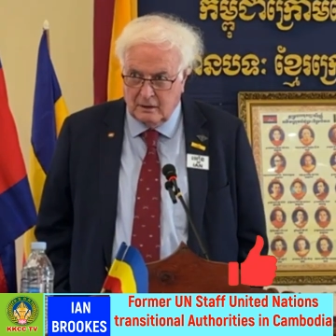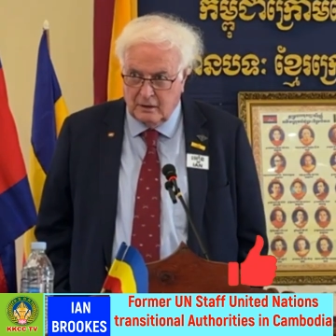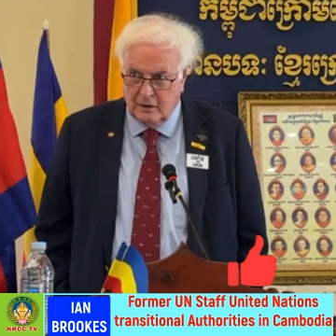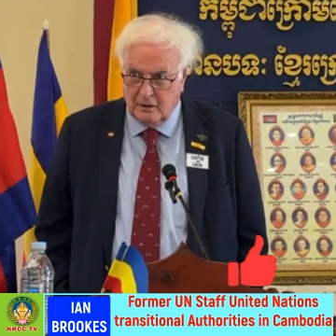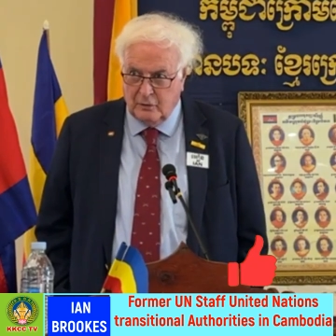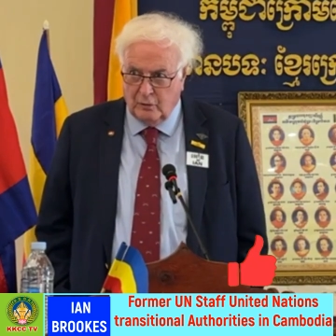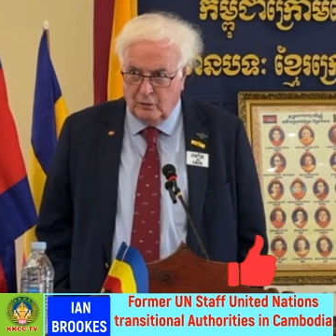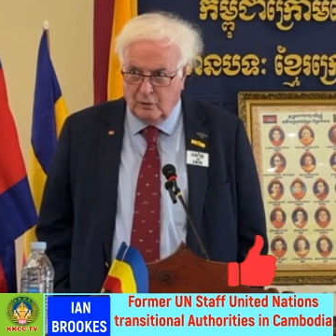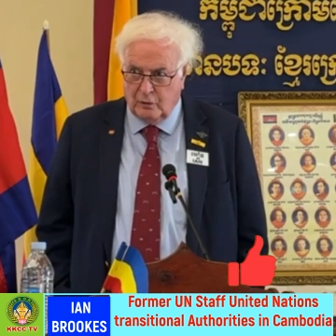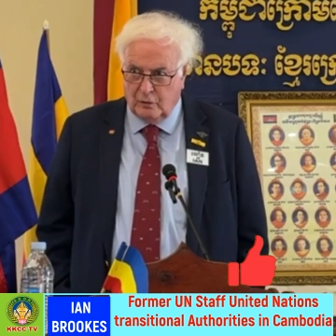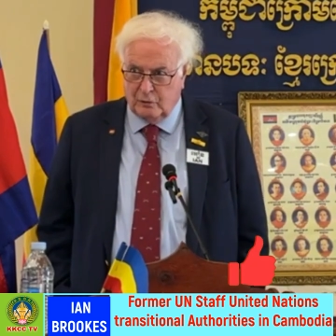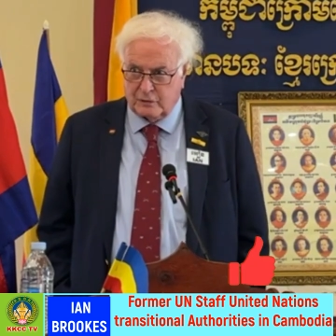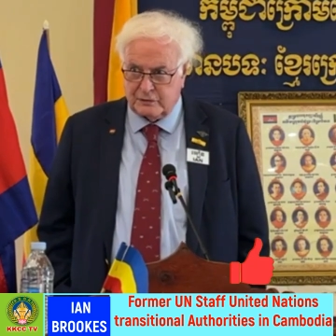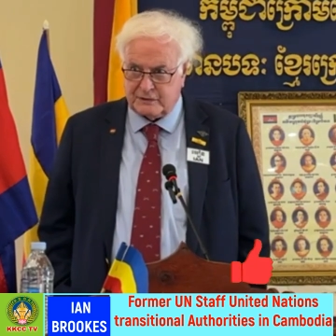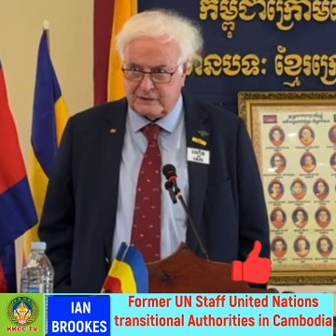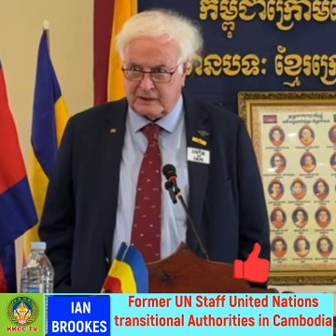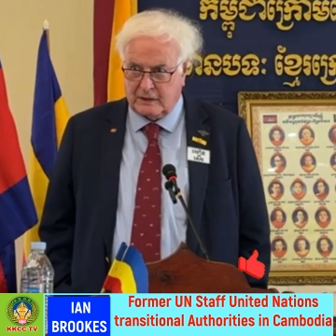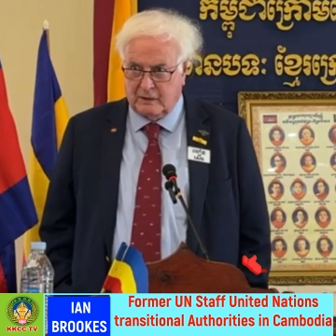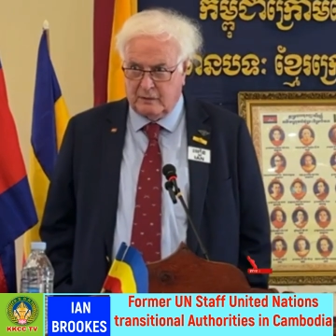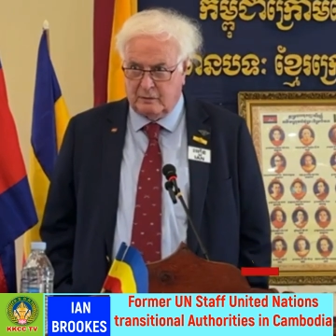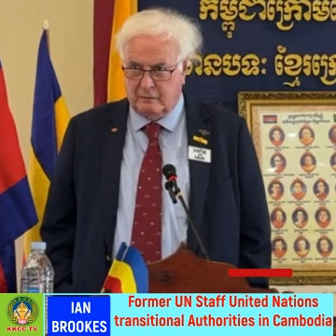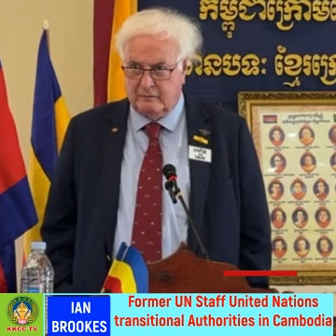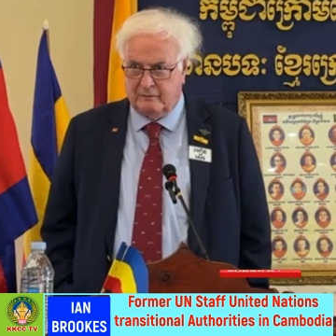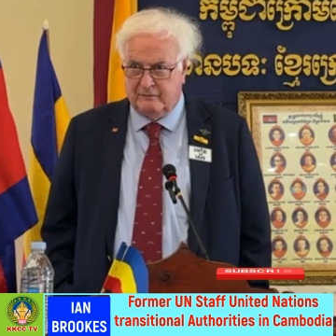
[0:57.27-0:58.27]
who
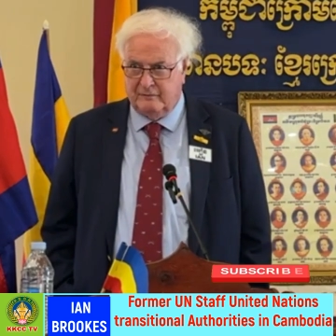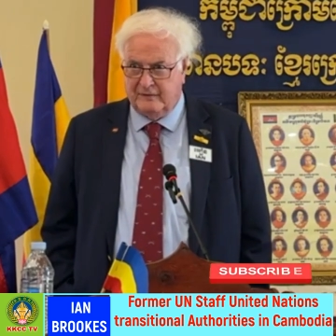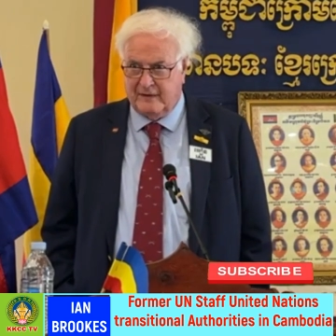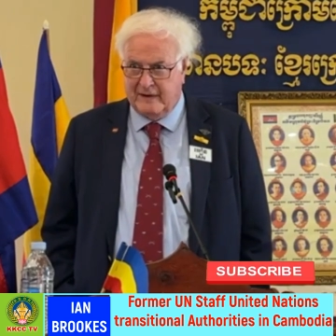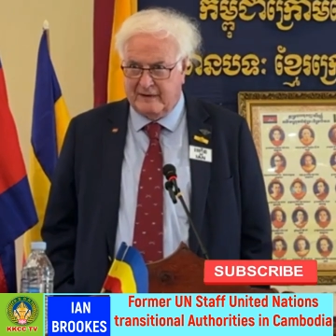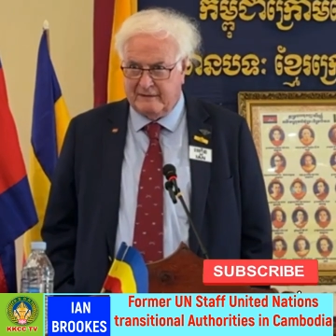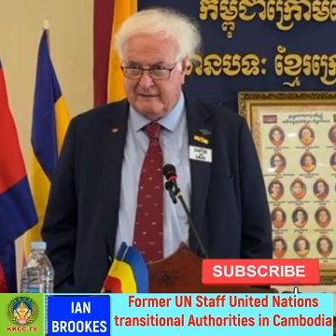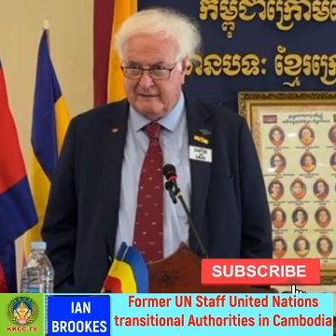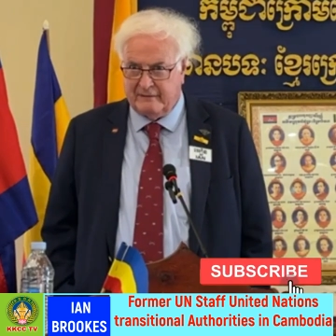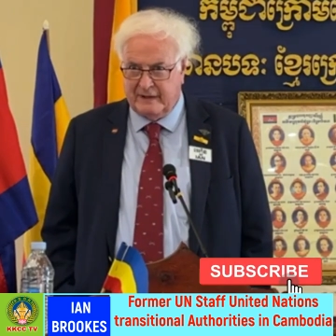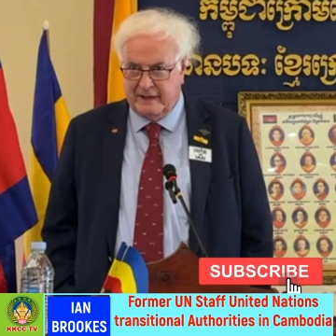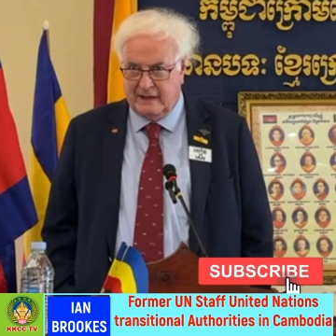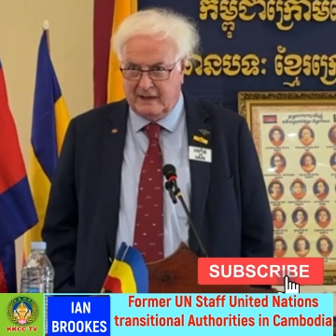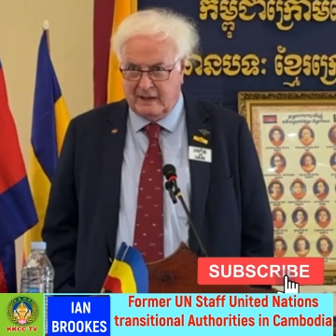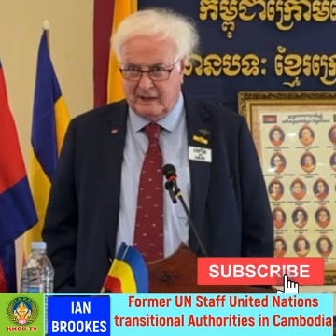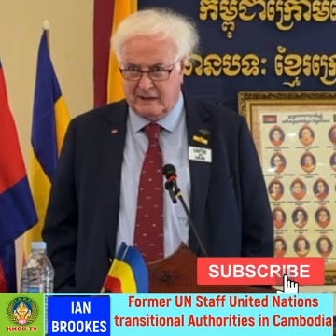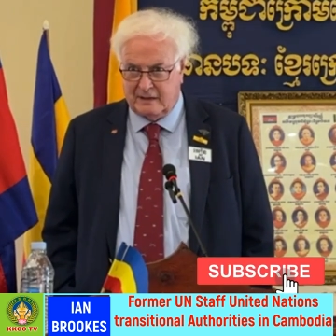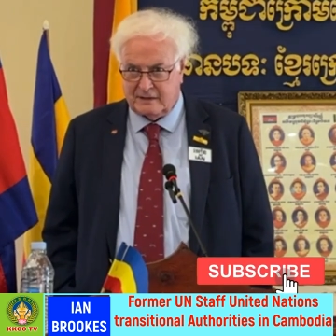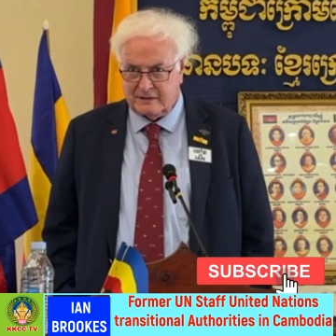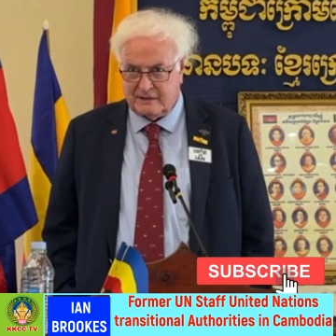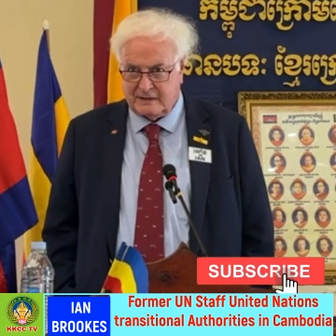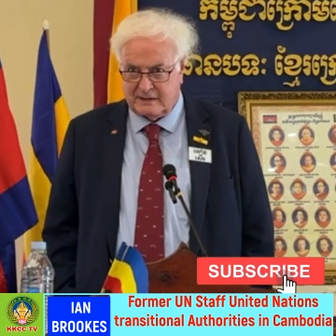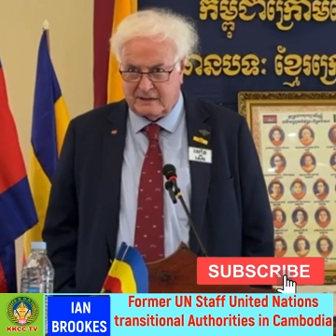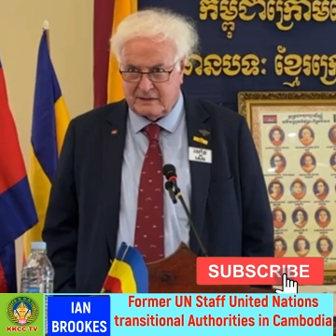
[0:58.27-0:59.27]
also very
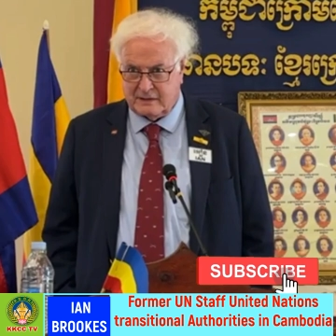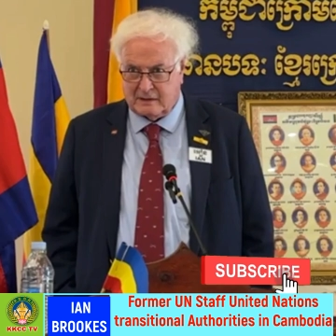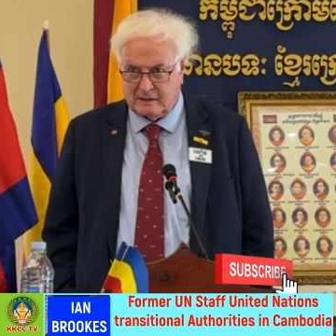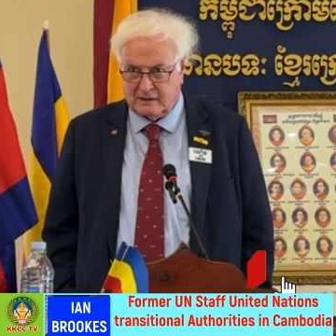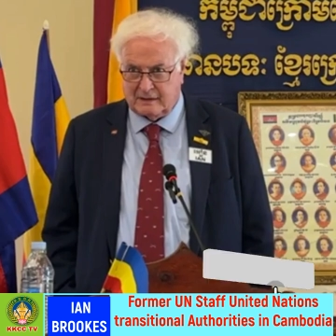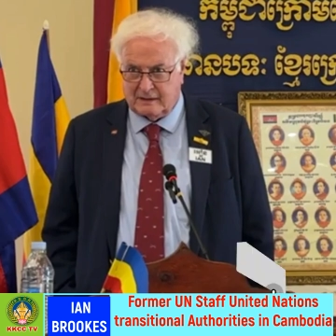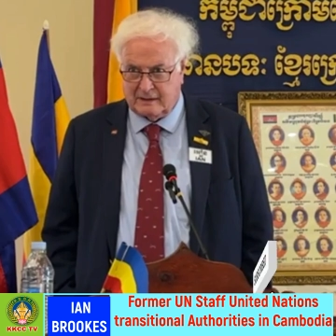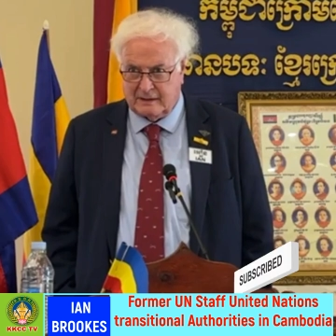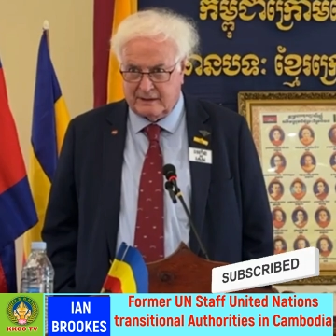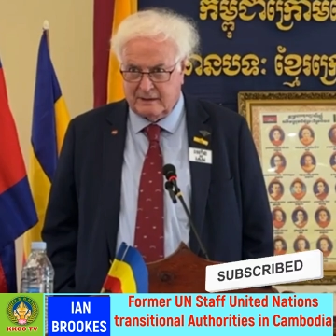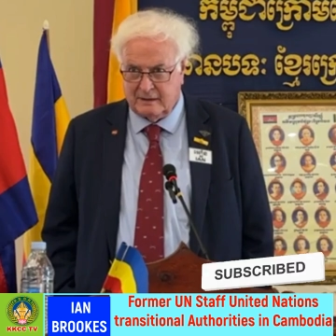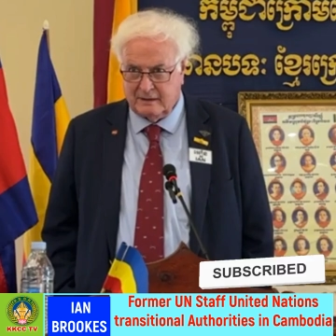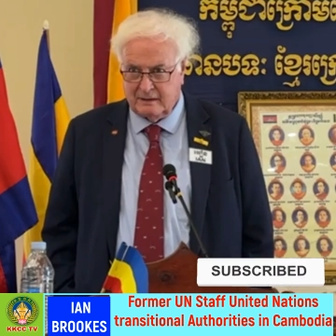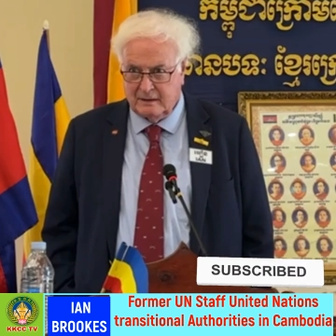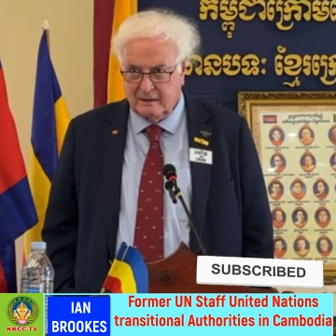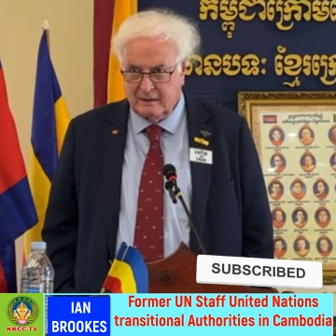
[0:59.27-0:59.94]
articulately